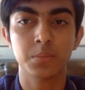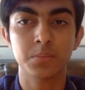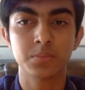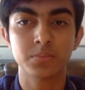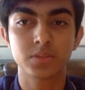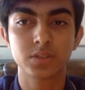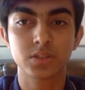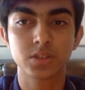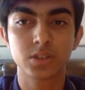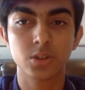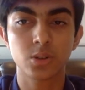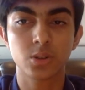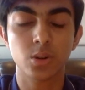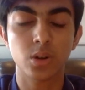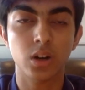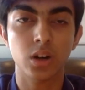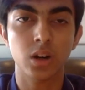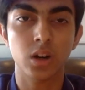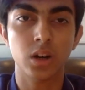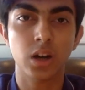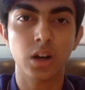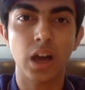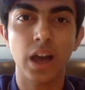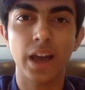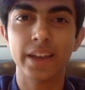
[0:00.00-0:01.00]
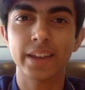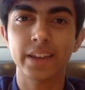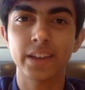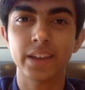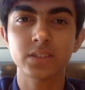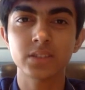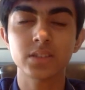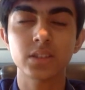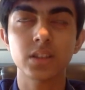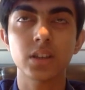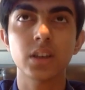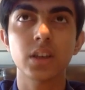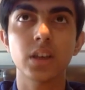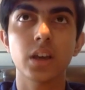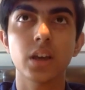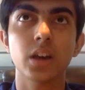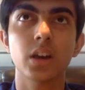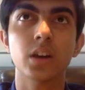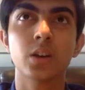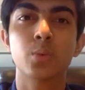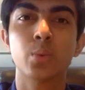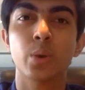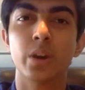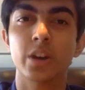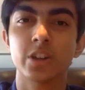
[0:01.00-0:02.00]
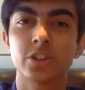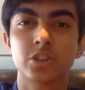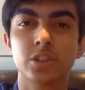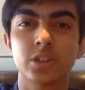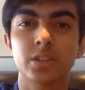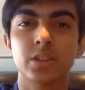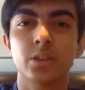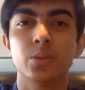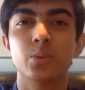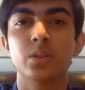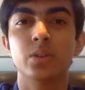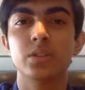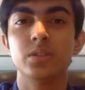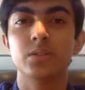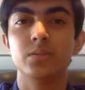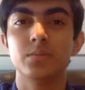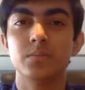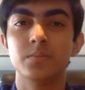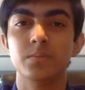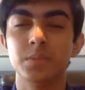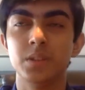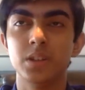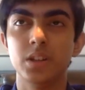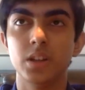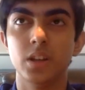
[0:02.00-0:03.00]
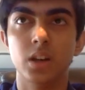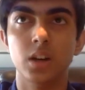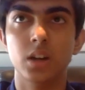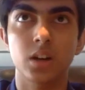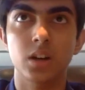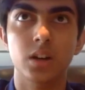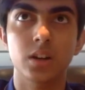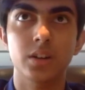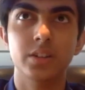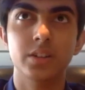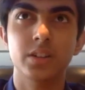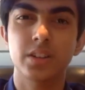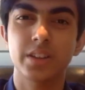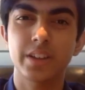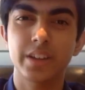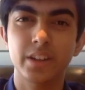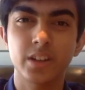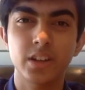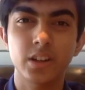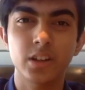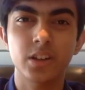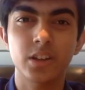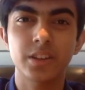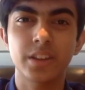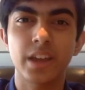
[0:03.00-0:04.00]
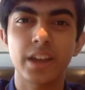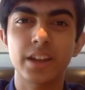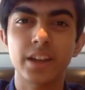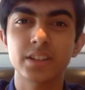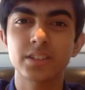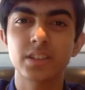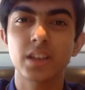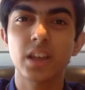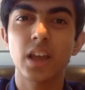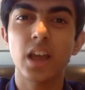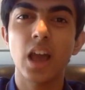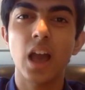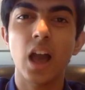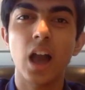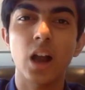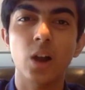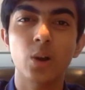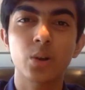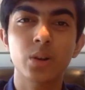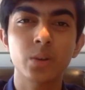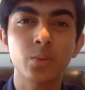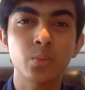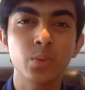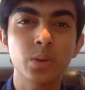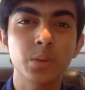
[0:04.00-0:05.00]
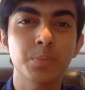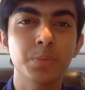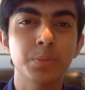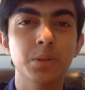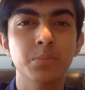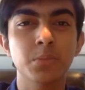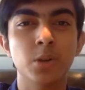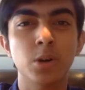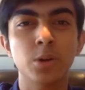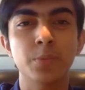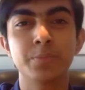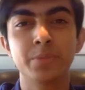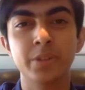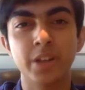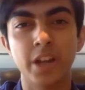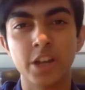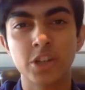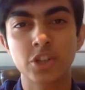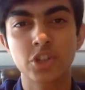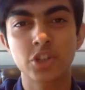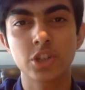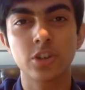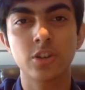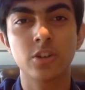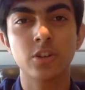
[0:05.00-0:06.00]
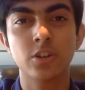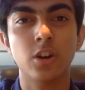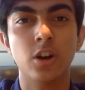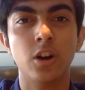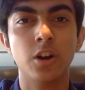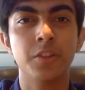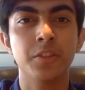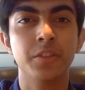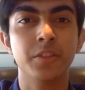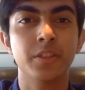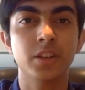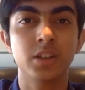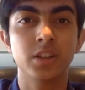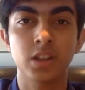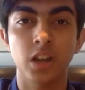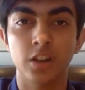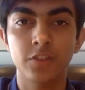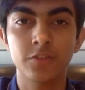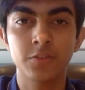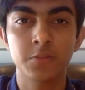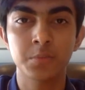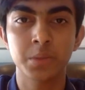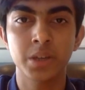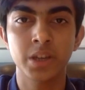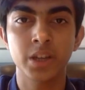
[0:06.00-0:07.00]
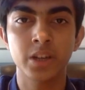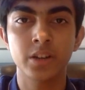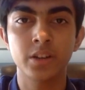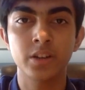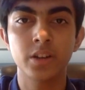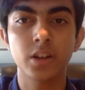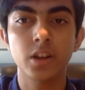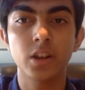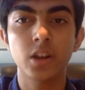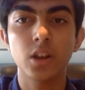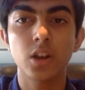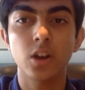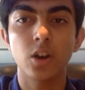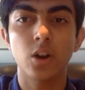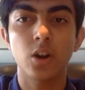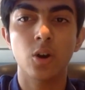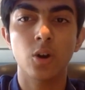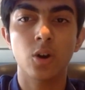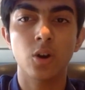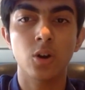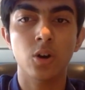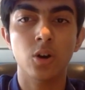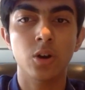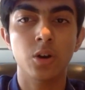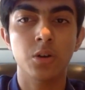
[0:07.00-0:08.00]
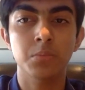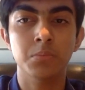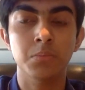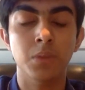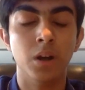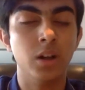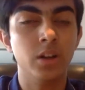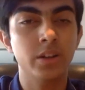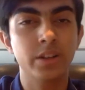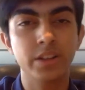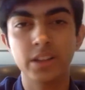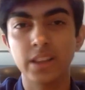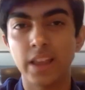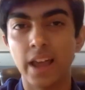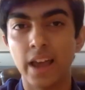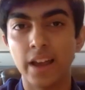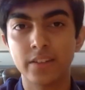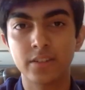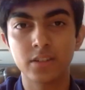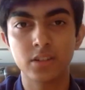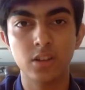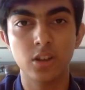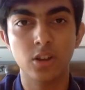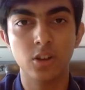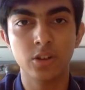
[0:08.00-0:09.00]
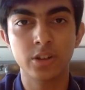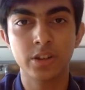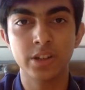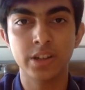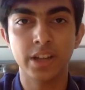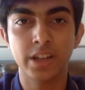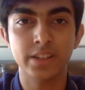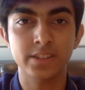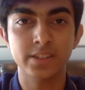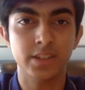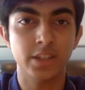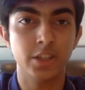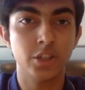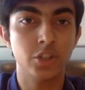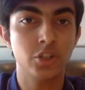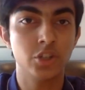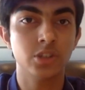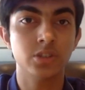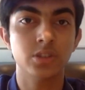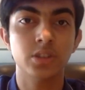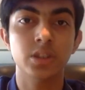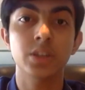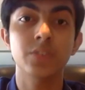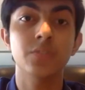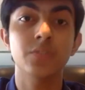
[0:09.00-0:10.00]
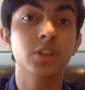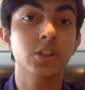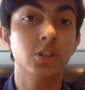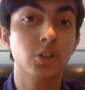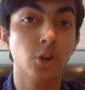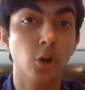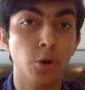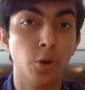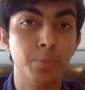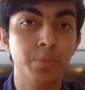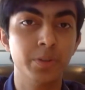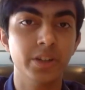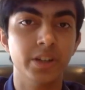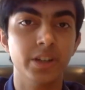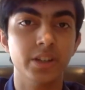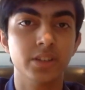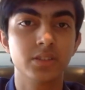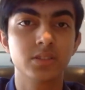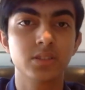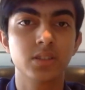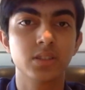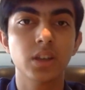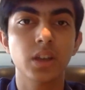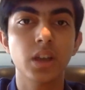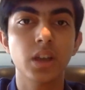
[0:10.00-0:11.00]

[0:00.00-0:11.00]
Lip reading: So I guess a question that would be related to that is how can we put more pressure on the government or multilateral organizations or even corporates